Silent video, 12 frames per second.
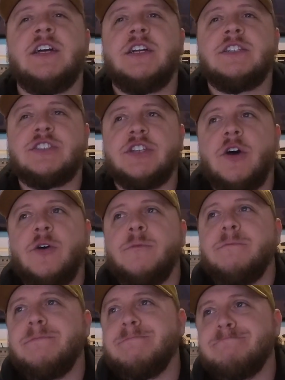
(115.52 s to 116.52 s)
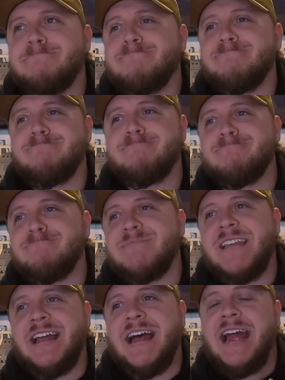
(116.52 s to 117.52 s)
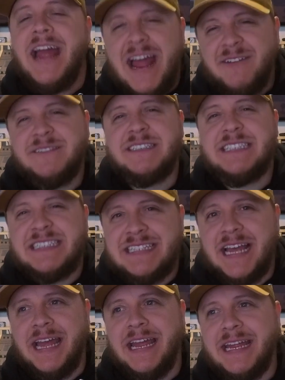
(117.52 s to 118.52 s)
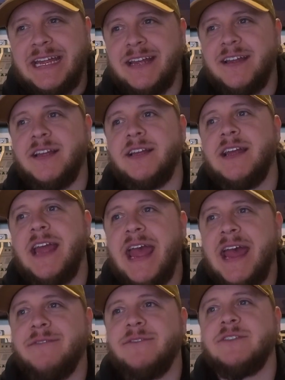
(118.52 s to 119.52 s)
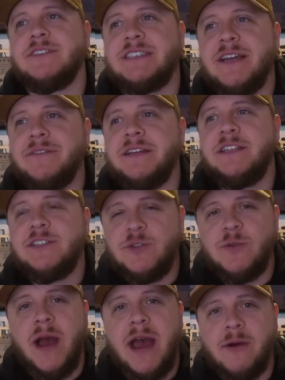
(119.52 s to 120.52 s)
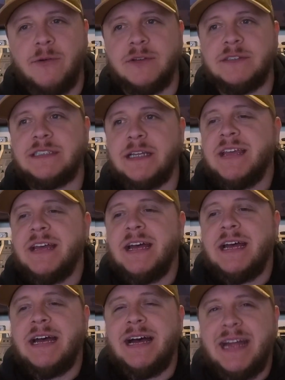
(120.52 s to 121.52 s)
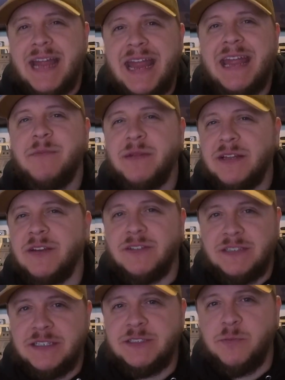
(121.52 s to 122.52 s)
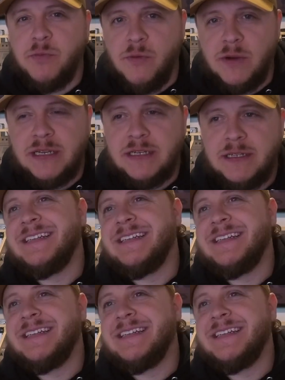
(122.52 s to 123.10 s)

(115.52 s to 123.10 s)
So I have to say, after 72 hours, I am a little disappointed.